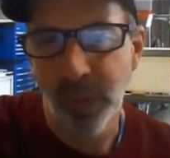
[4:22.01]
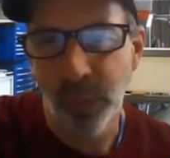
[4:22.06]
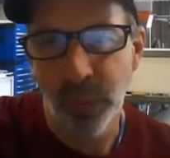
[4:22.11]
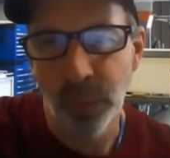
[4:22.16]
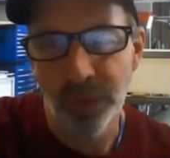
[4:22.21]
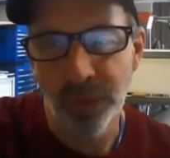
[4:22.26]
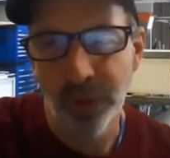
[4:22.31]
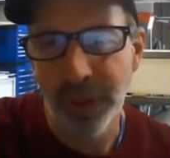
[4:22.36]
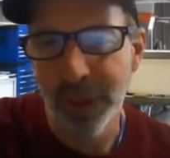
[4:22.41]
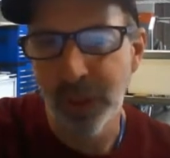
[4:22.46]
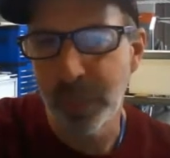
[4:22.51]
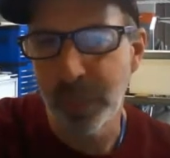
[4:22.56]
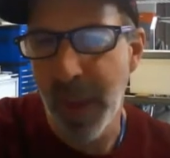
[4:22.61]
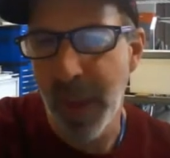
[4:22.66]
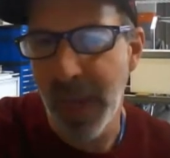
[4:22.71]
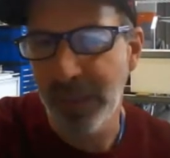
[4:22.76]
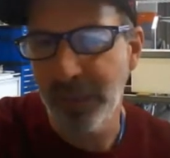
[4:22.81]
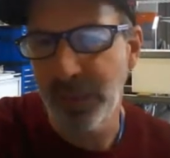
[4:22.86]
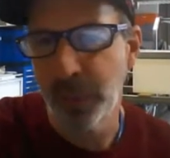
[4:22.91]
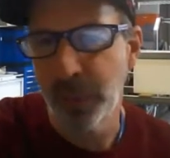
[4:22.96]
which links
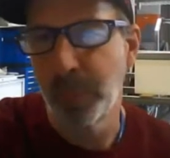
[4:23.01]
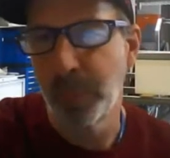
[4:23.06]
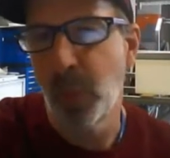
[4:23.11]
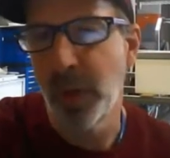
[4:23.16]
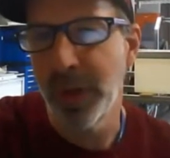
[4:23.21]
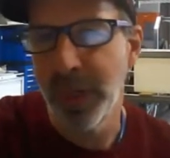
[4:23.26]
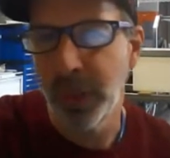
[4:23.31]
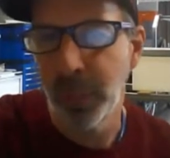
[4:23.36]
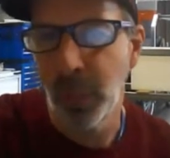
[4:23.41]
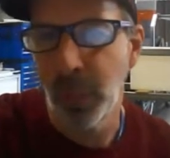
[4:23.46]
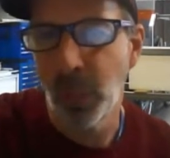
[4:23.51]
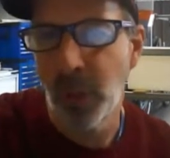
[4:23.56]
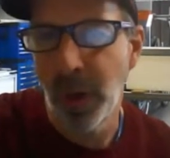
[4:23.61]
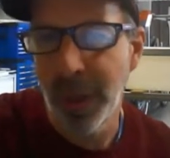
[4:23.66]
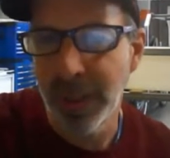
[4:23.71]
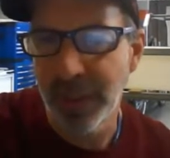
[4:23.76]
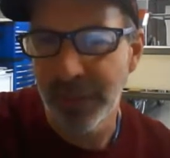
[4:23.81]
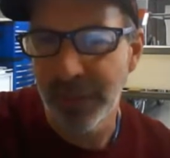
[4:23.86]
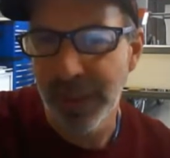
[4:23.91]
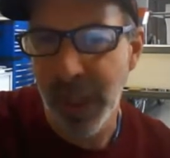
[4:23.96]
back to point number
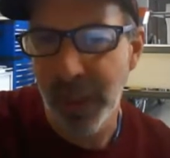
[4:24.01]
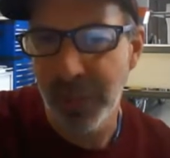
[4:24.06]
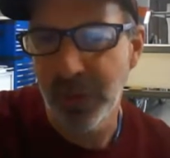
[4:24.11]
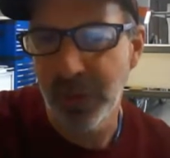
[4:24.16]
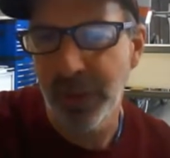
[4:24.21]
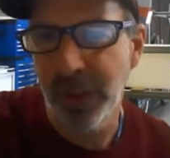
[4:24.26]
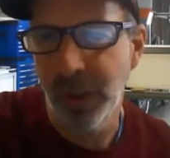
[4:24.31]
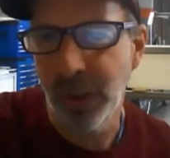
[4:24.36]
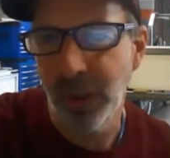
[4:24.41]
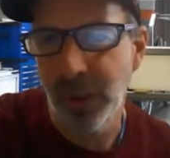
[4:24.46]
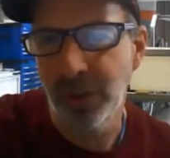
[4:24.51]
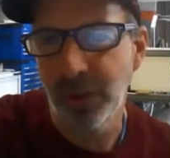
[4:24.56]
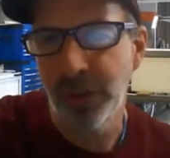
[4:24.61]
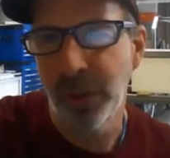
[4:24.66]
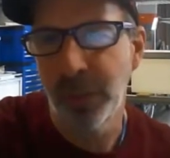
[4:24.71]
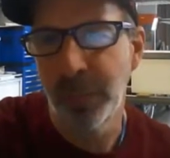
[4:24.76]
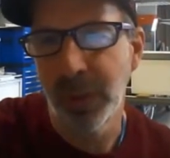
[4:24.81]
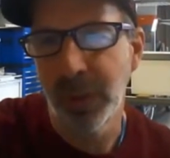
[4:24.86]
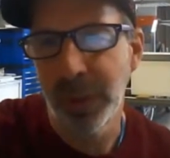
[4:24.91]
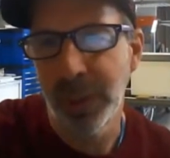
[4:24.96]
1, establishing a
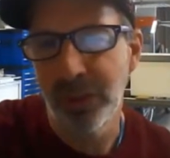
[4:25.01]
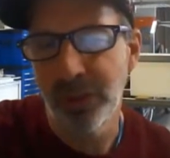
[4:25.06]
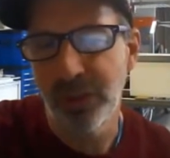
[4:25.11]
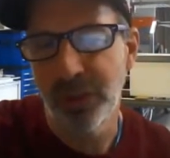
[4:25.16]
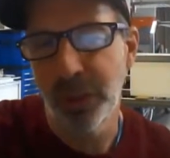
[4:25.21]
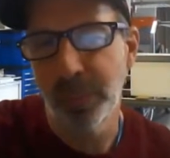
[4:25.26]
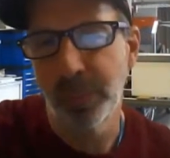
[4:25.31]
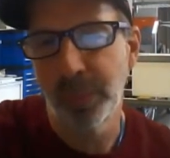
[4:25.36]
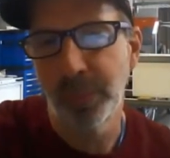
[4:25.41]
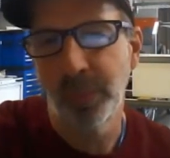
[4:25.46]
long-term relationship